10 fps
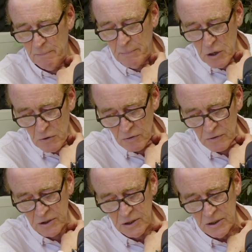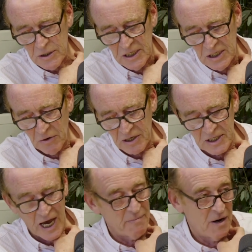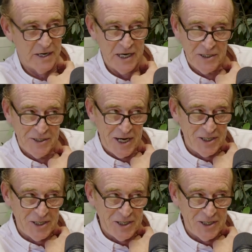Bugle's historic skate park isn't